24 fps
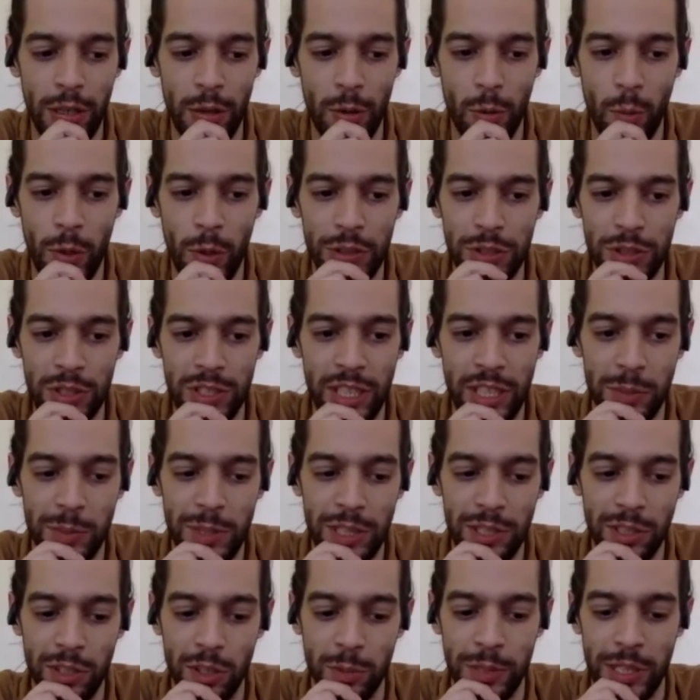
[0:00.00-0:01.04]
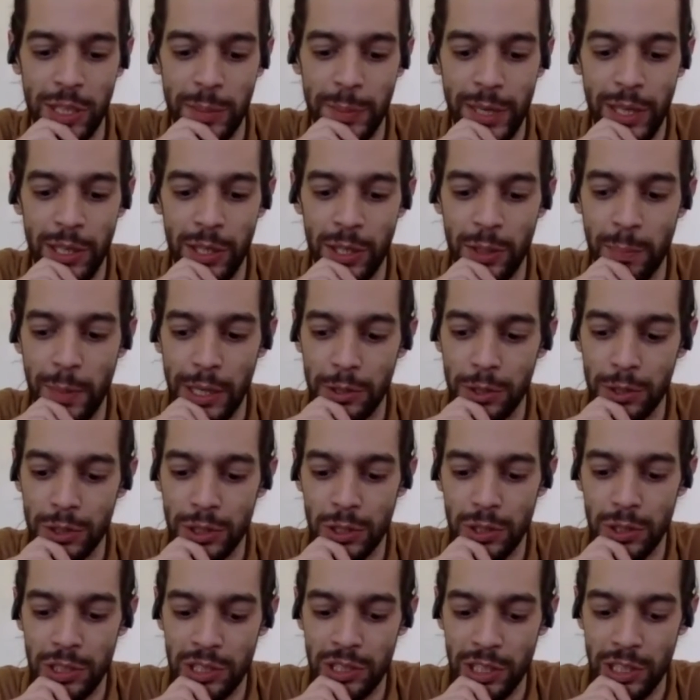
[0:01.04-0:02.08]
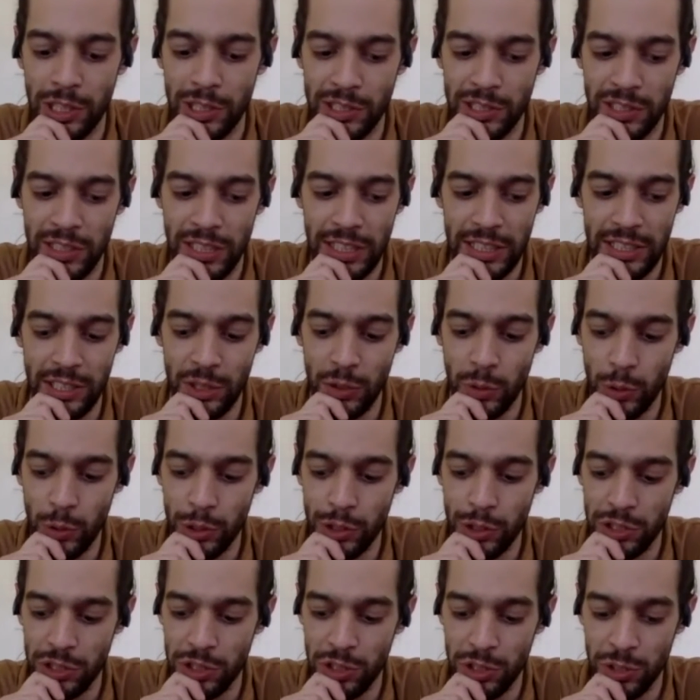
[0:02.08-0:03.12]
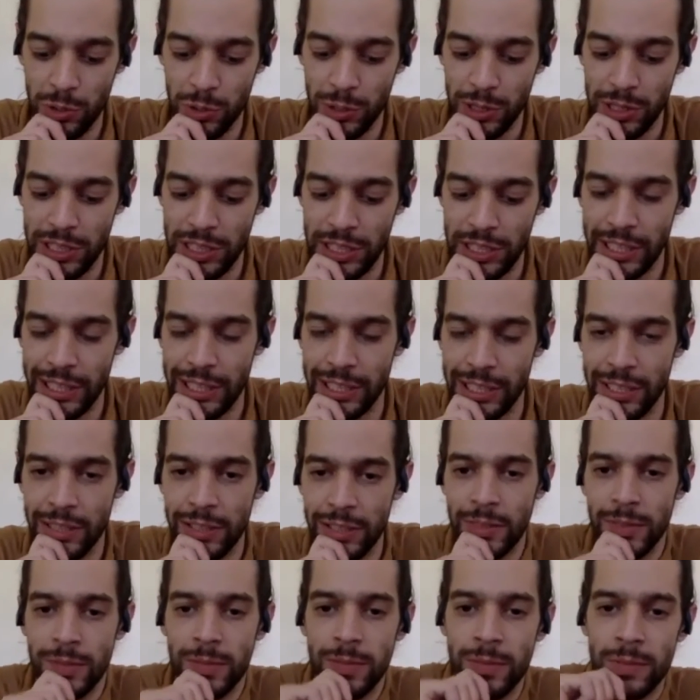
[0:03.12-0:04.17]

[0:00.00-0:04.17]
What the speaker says: Why don't you tell me a little bit about MicroTone Guitars and like the origin story there?